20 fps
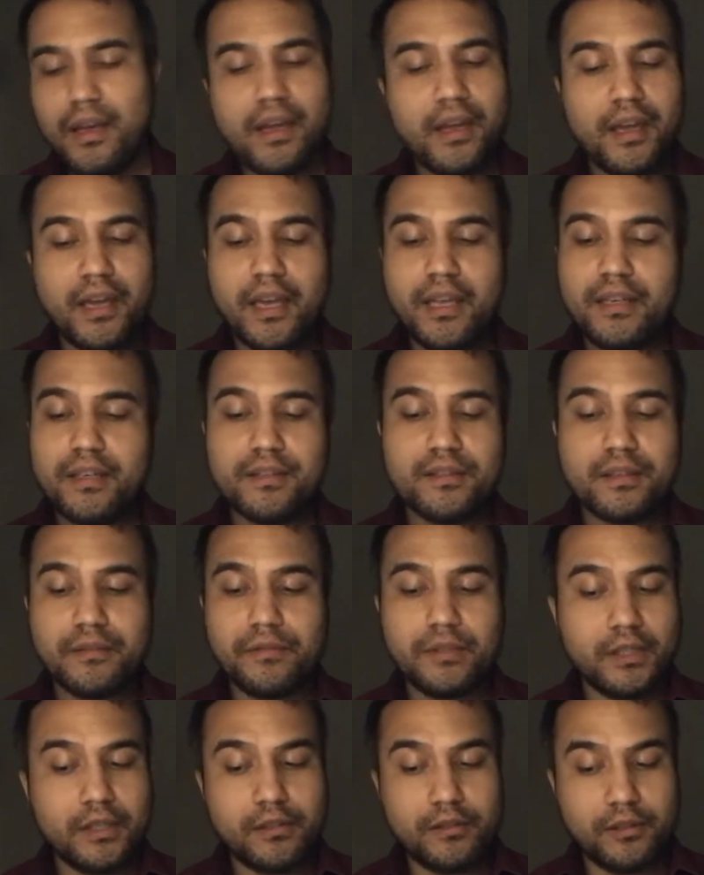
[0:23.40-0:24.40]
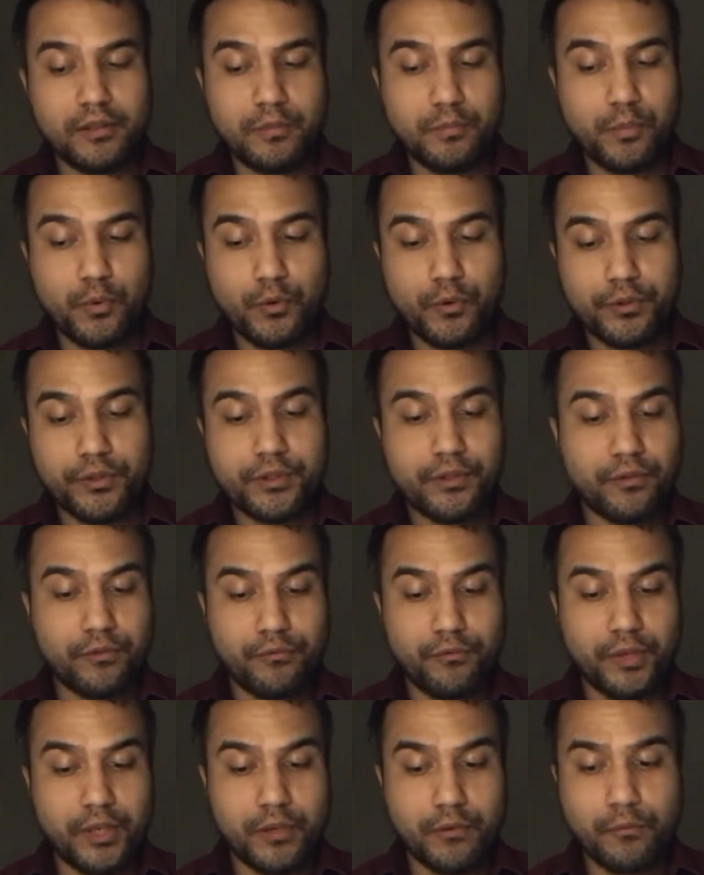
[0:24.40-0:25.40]
It is of little import to the
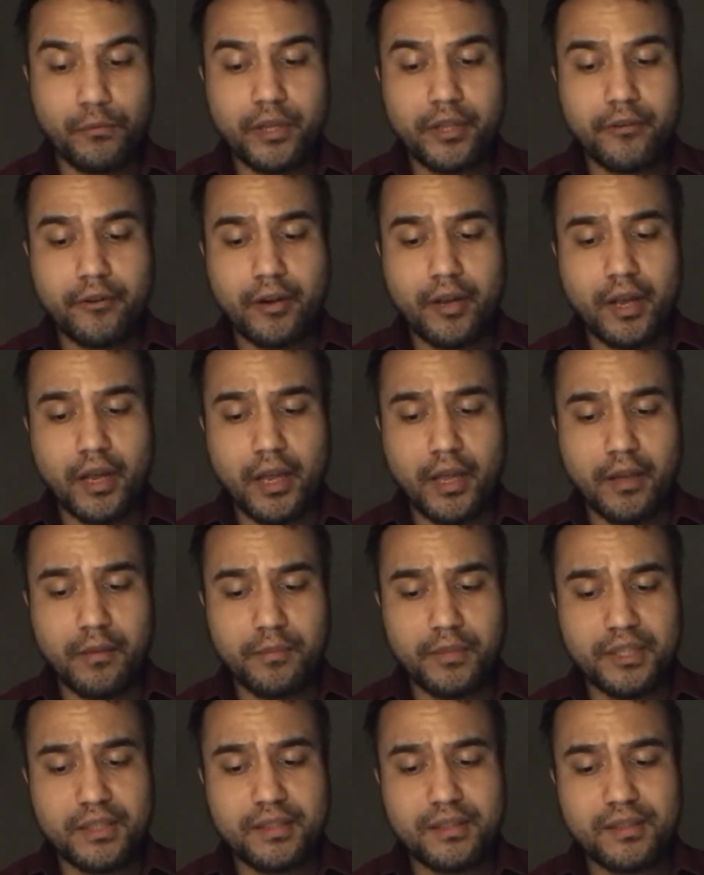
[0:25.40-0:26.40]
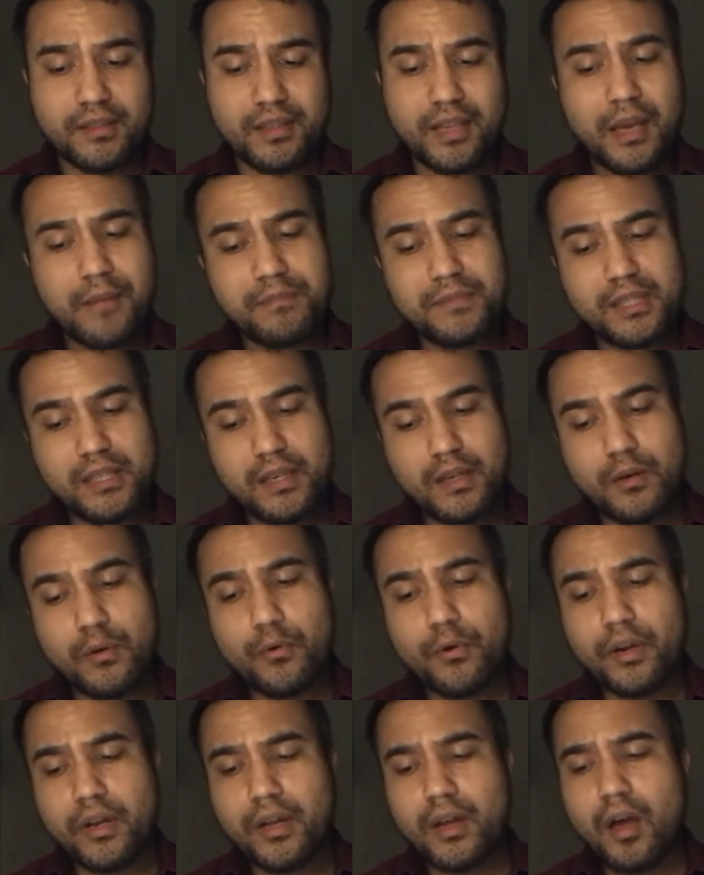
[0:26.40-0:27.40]
reader whether I am a skeptic
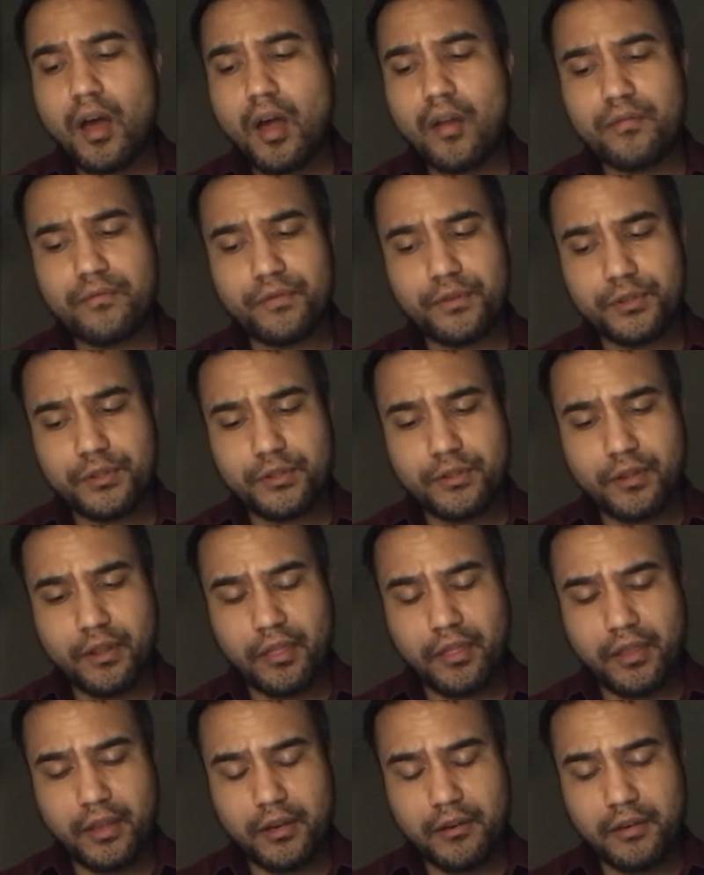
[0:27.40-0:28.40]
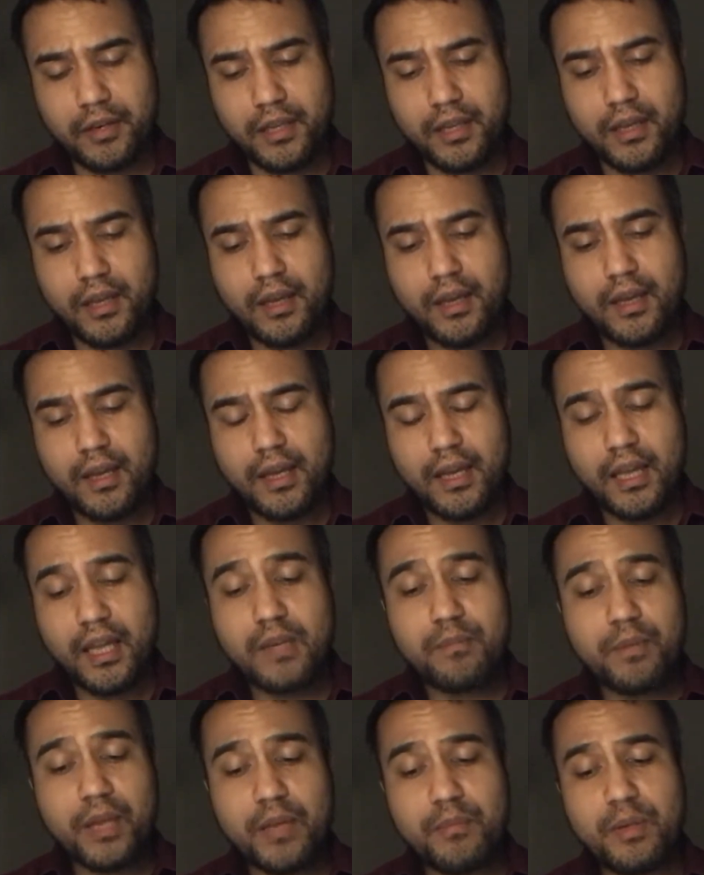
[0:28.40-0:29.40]
or a convert to the theory. It
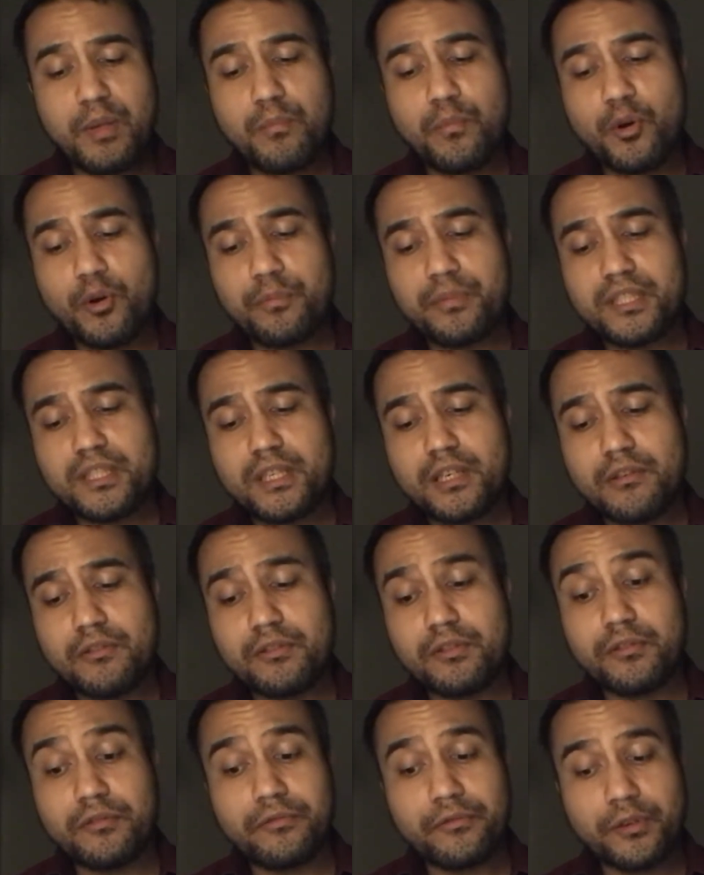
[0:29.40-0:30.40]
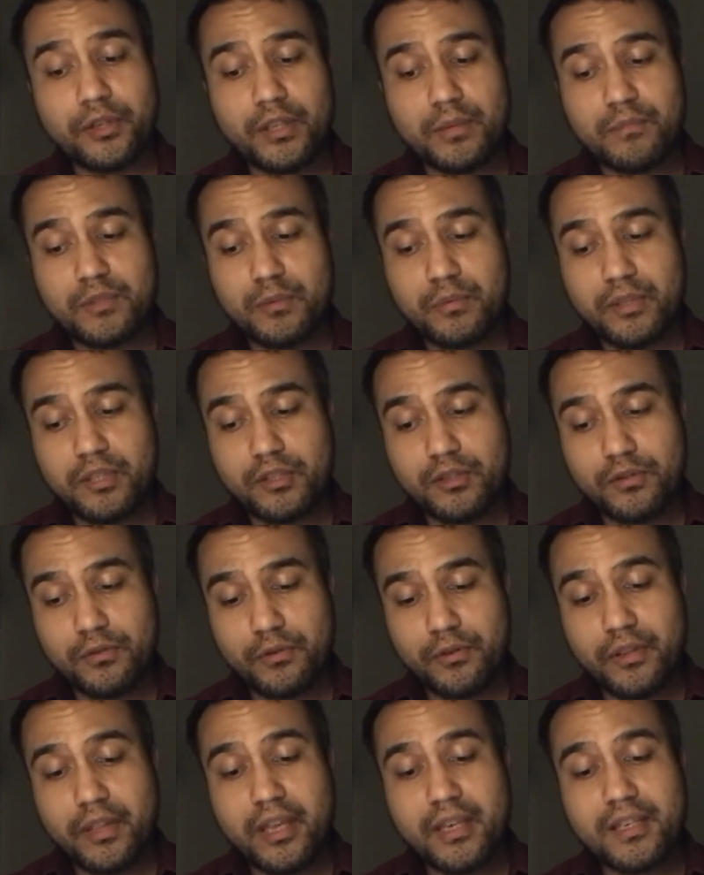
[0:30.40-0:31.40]
may be more material for him to be
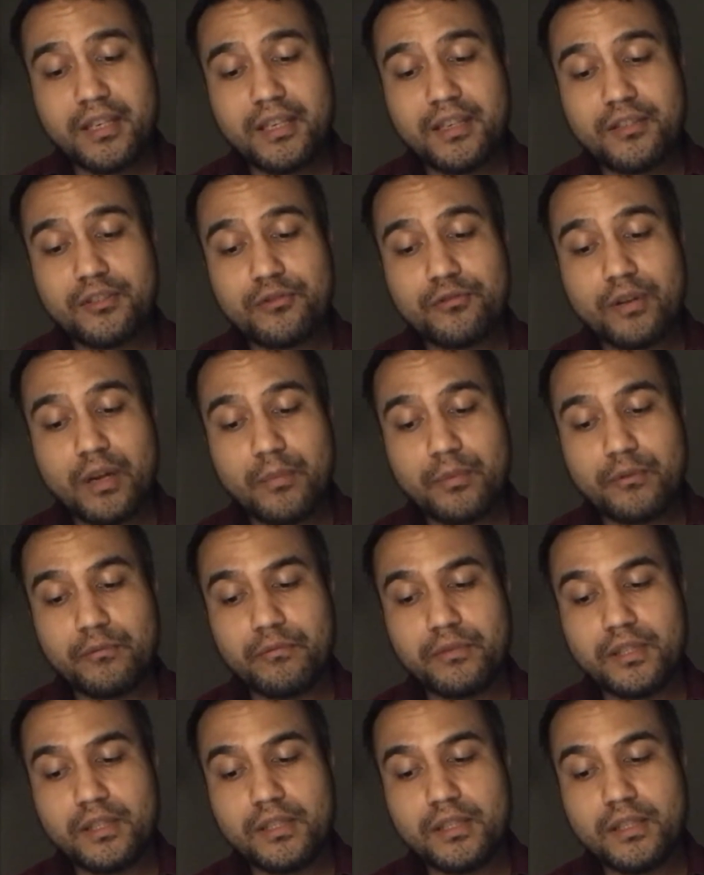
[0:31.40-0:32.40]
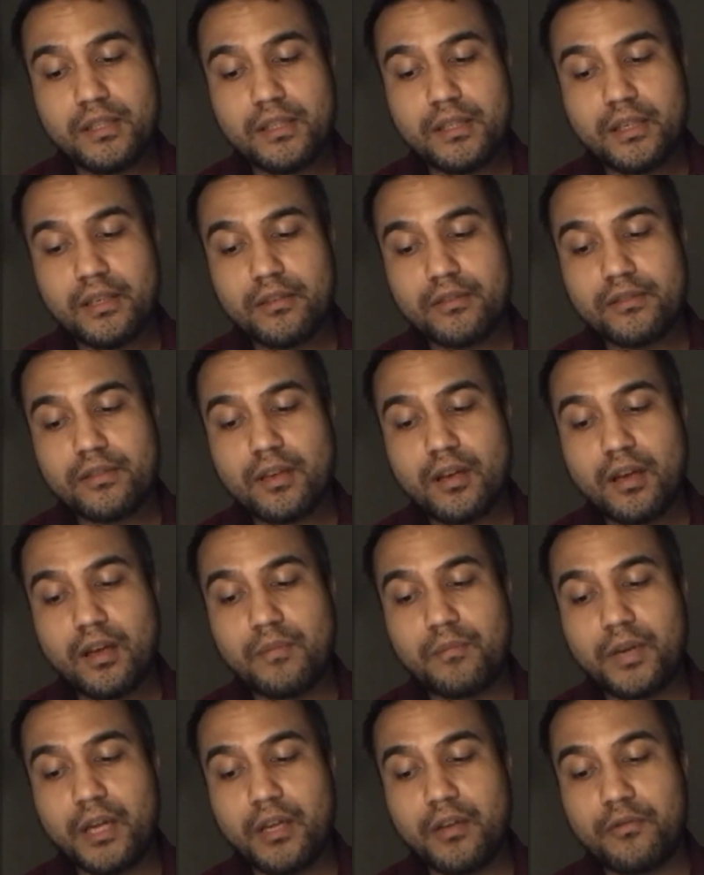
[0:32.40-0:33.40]
assured that he is troubled with the details on
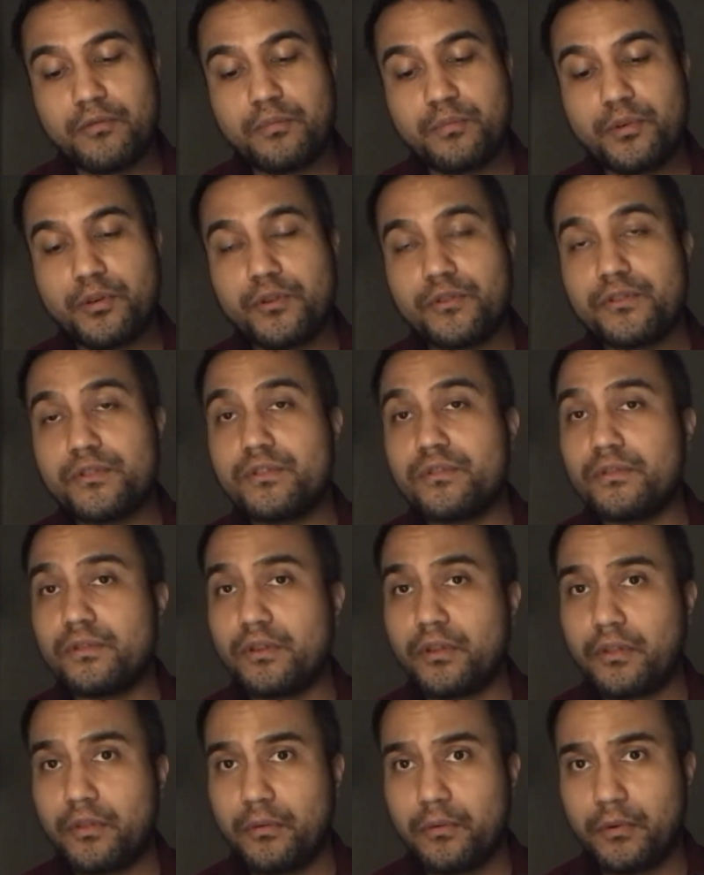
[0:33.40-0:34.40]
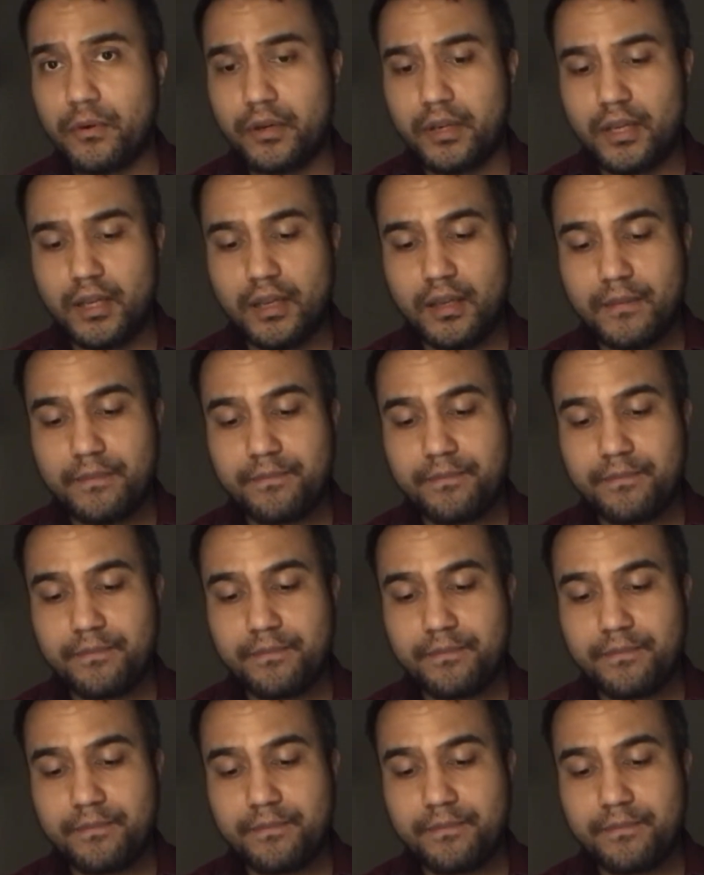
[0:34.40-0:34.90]
my own personal authority.